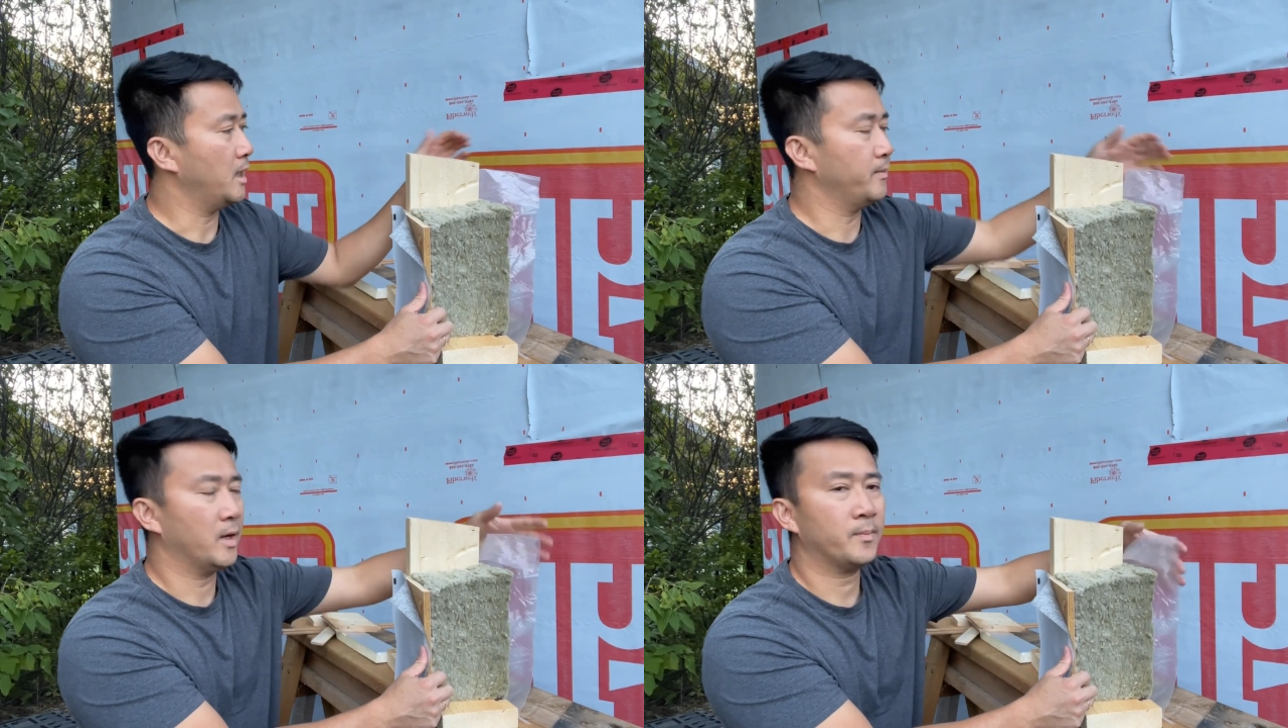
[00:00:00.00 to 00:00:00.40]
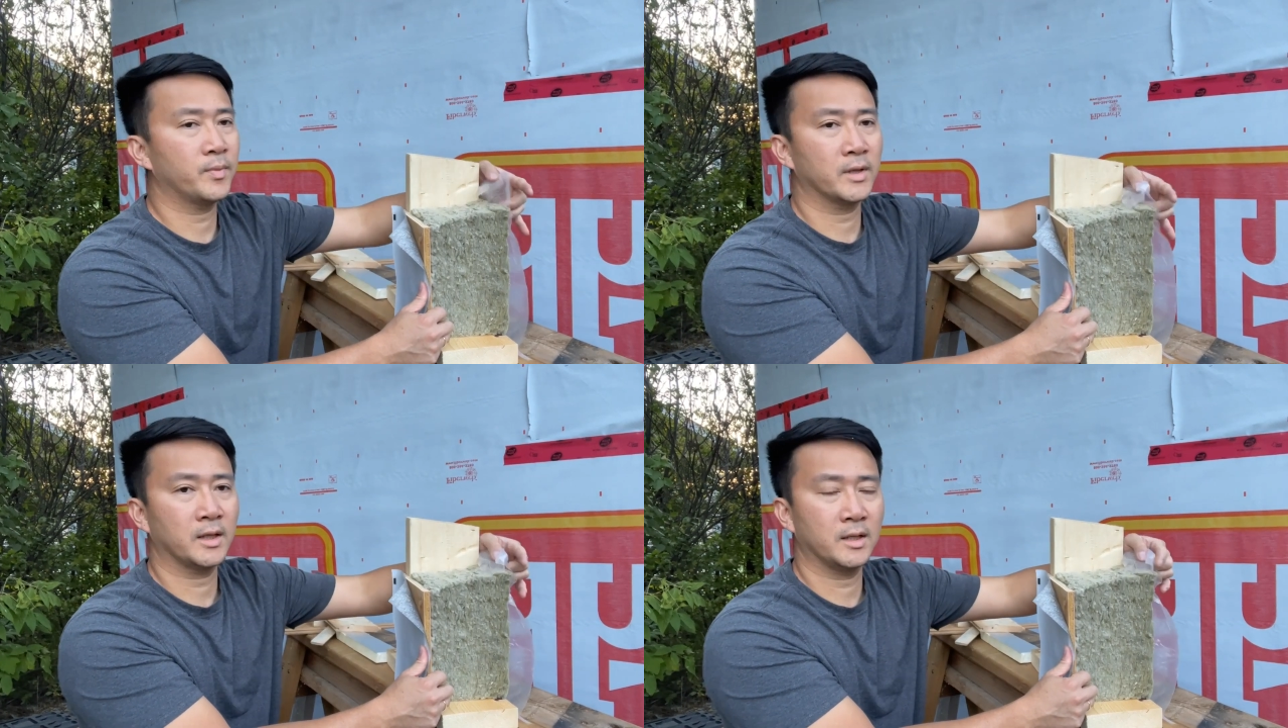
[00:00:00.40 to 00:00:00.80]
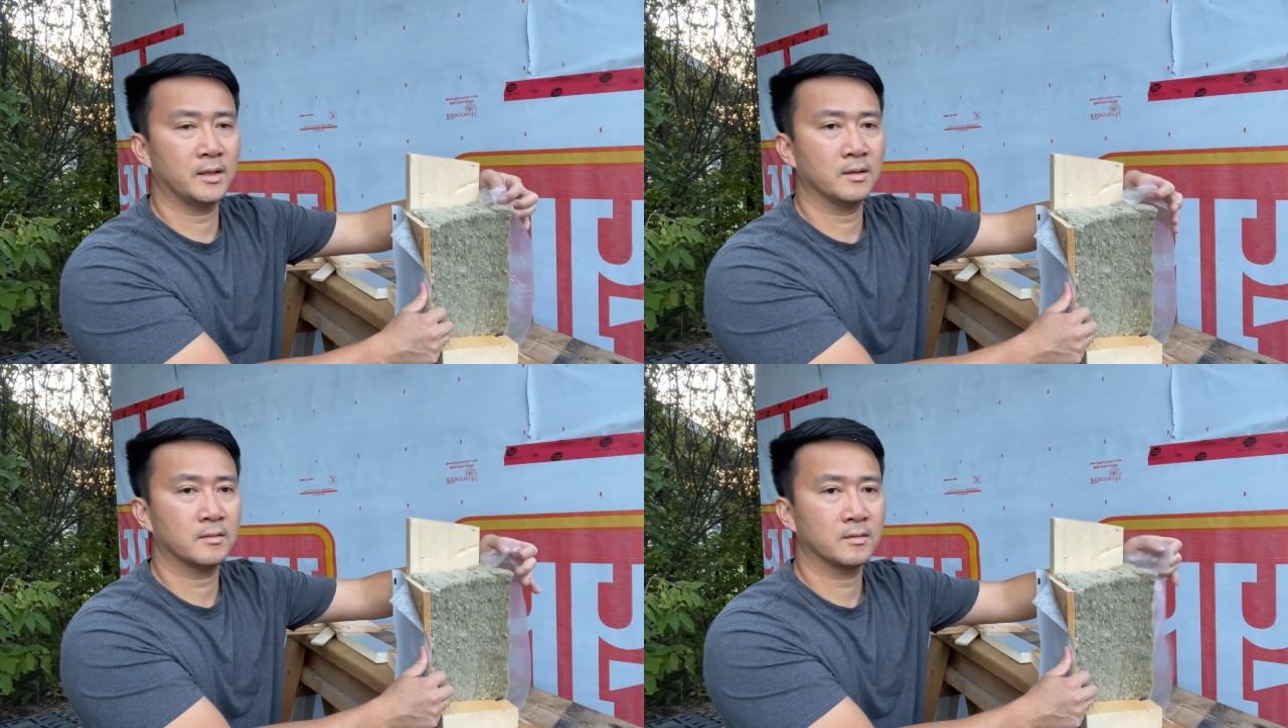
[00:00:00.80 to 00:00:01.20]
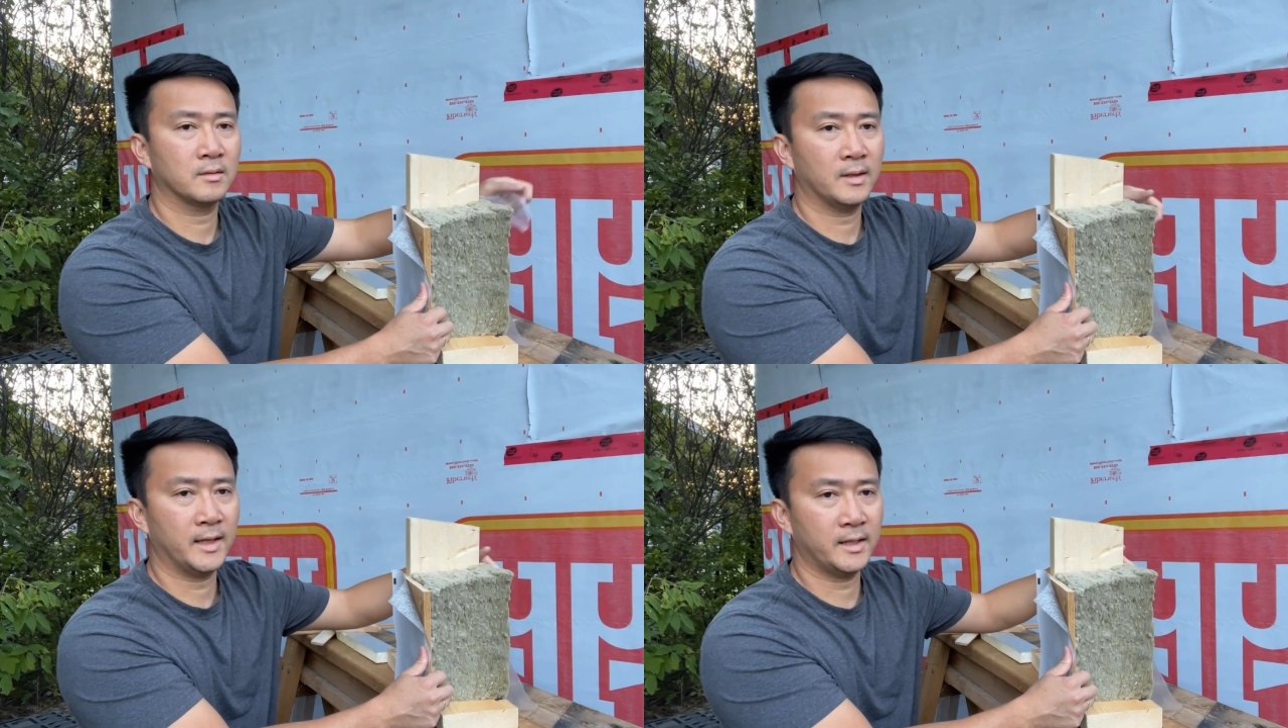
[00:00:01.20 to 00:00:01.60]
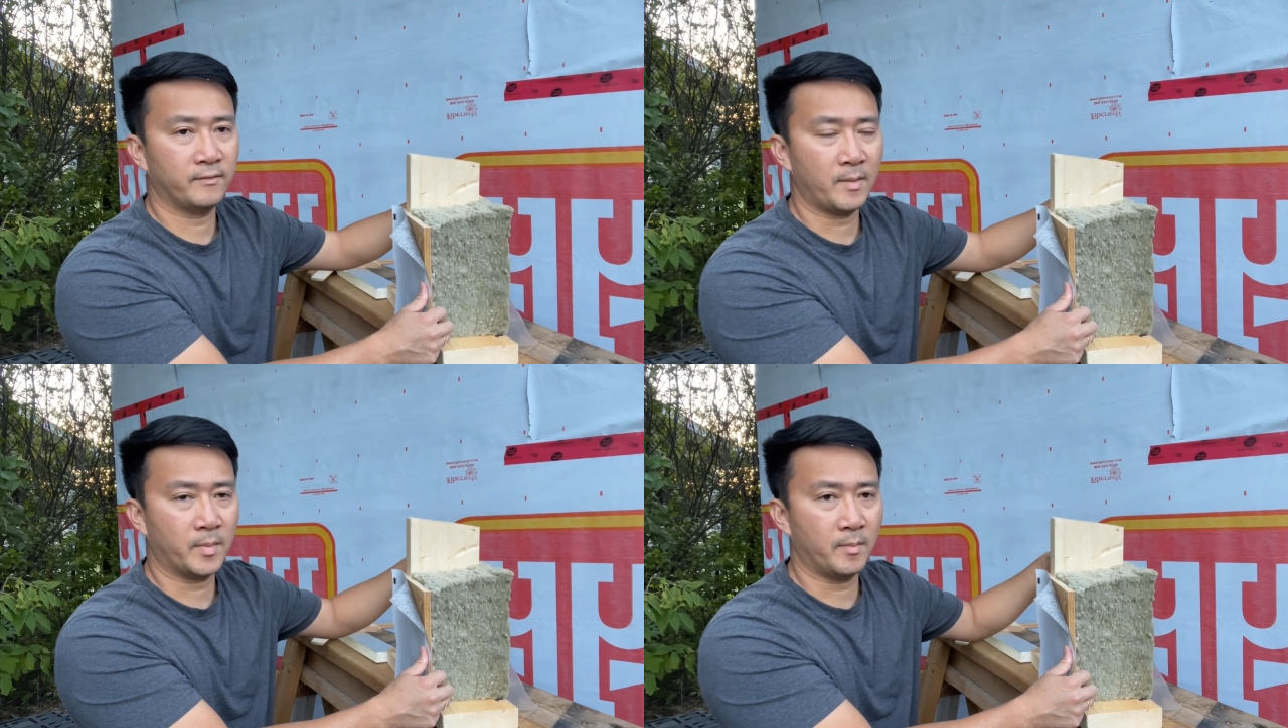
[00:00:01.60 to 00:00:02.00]
I'm not putting in any
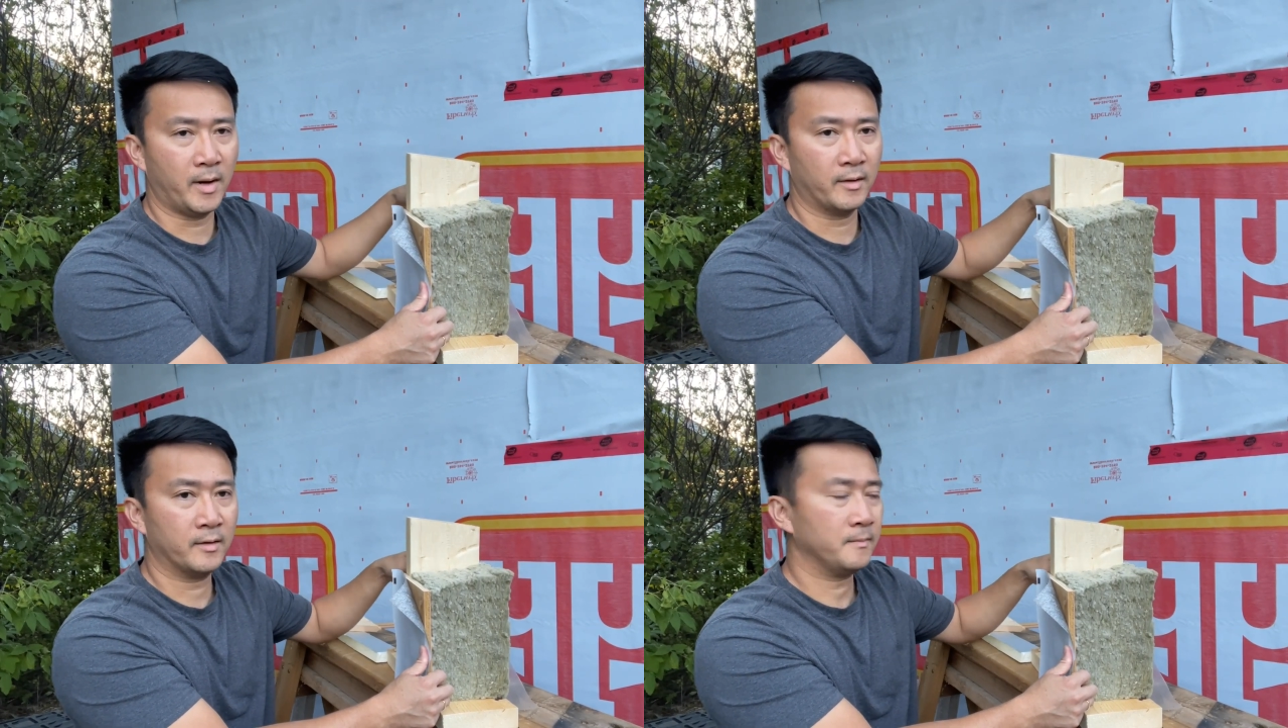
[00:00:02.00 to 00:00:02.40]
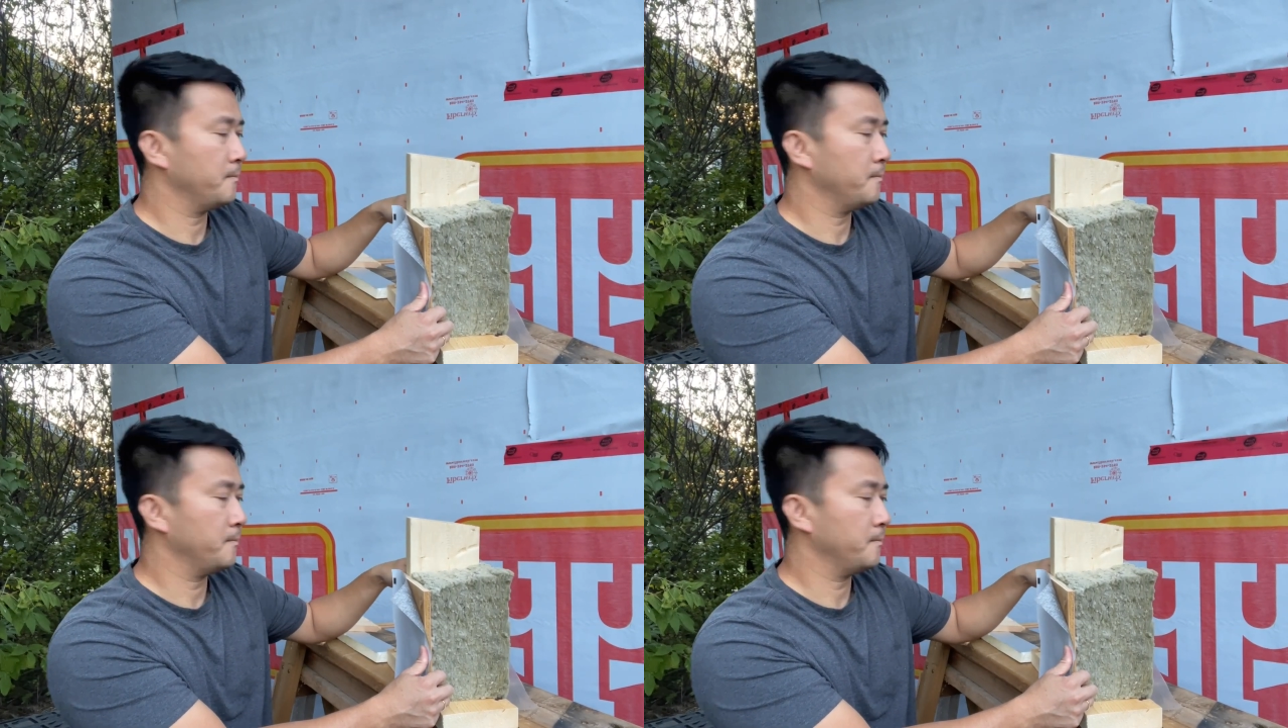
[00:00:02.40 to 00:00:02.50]
vapor barrier,